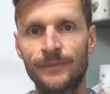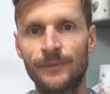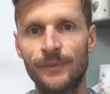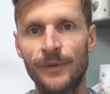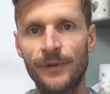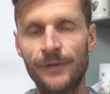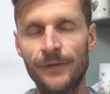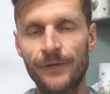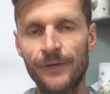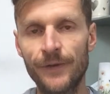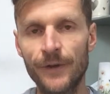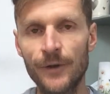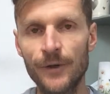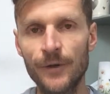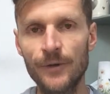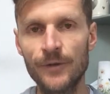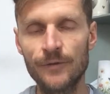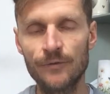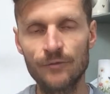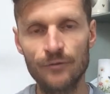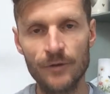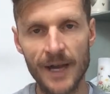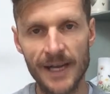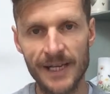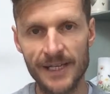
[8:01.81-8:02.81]
with food
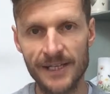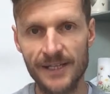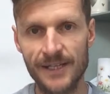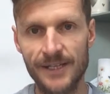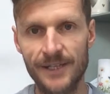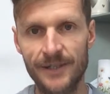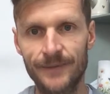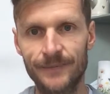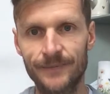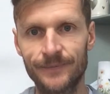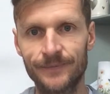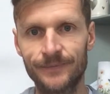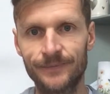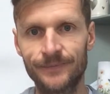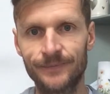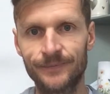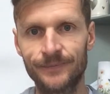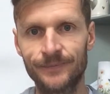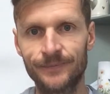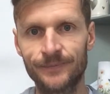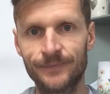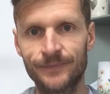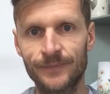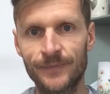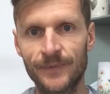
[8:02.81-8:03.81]
and rest.
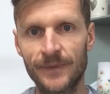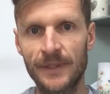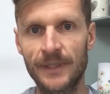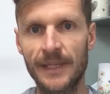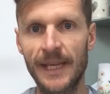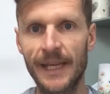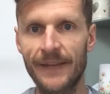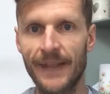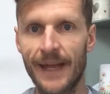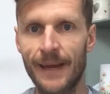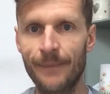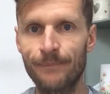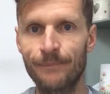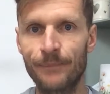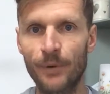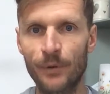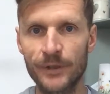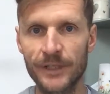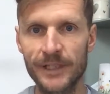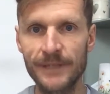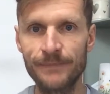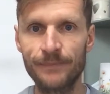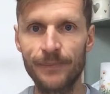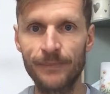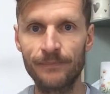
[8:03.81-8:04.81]
Get that
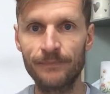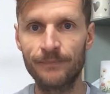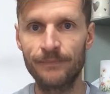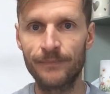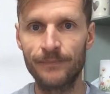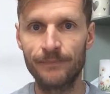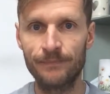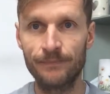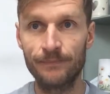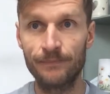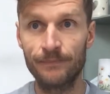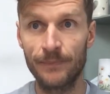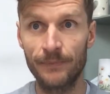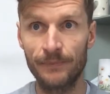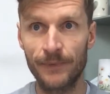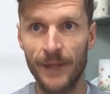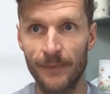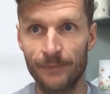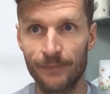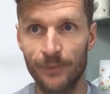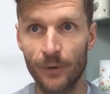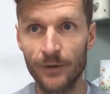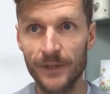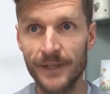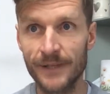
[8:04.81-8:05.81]

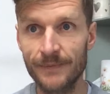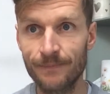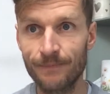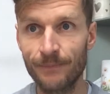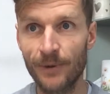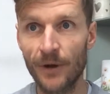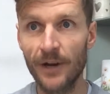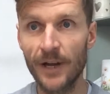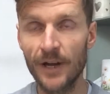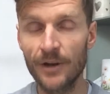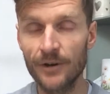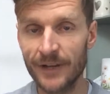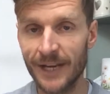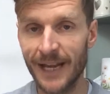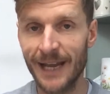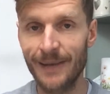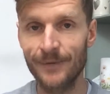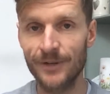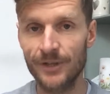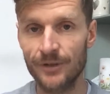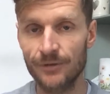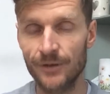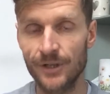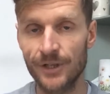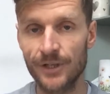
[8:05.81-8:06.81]
body
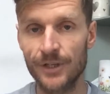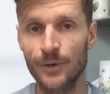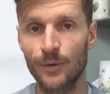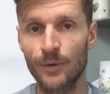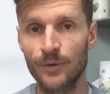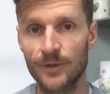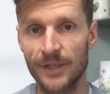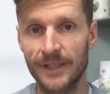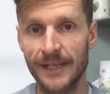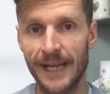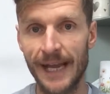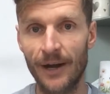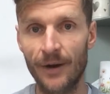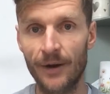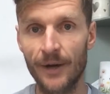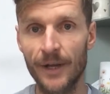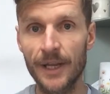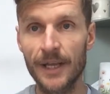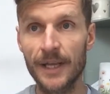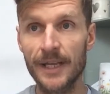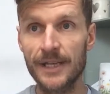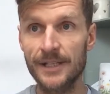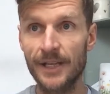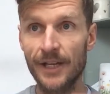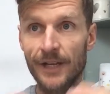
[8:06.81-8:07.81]
biochemistry sorted out
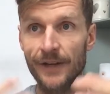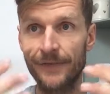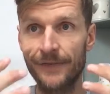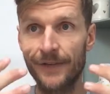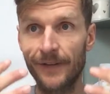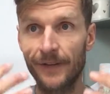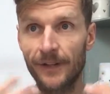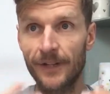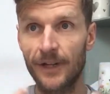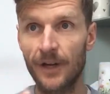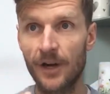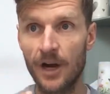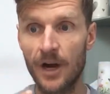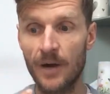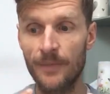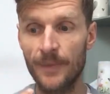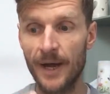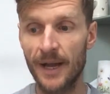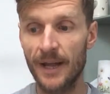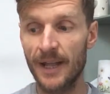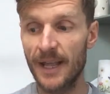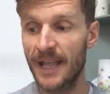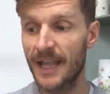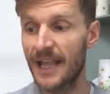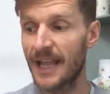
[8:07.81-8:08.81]
so you feel
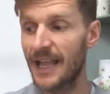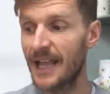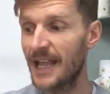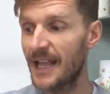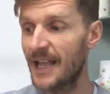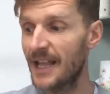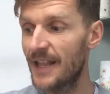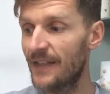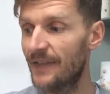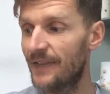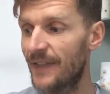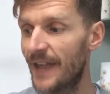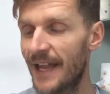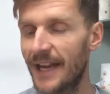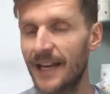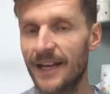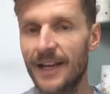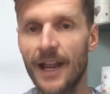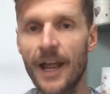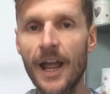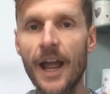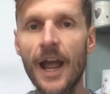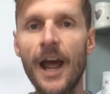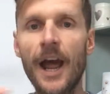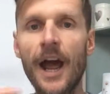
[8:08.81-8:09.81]
calmer.
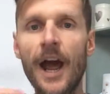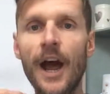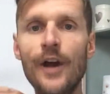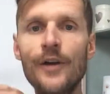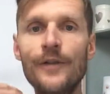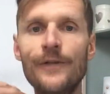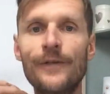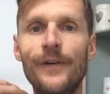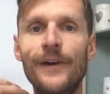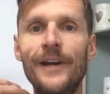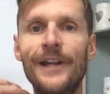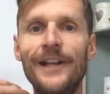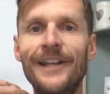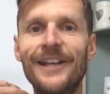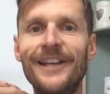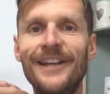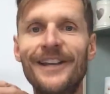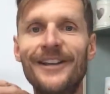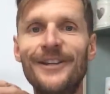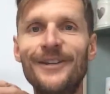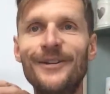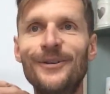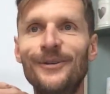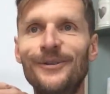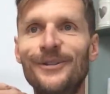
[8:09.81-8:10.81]
Then hopefully
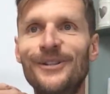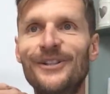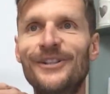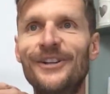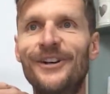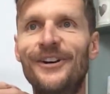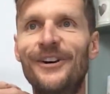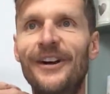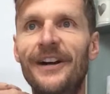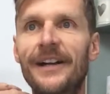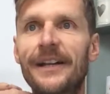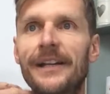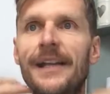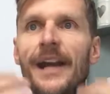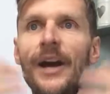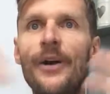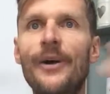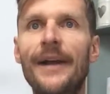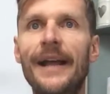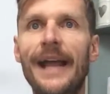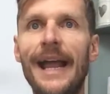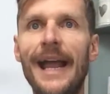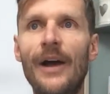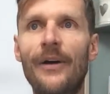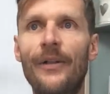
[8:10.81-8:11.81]
you'll start
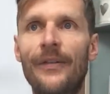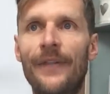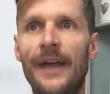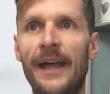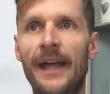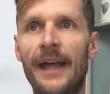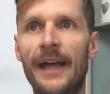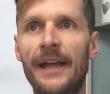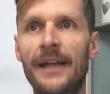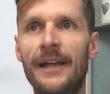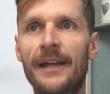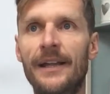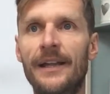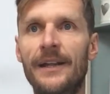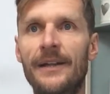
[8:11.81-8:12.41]
going out there,